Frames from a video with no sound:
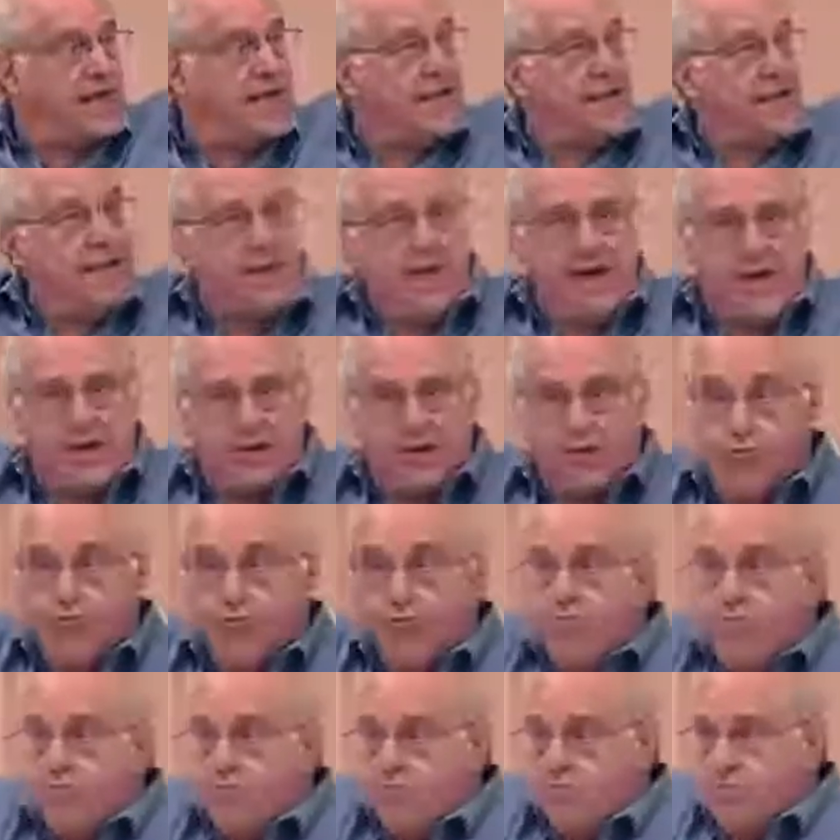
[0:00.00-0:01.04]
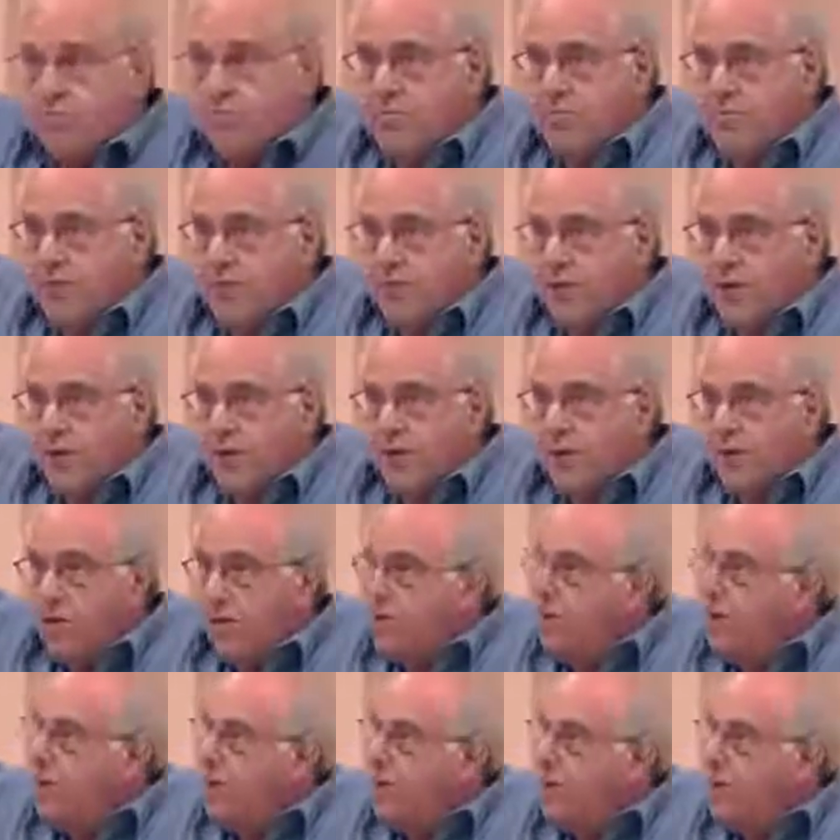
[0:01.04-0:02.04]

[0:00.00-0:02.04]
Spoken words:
get in and out of the room, you know,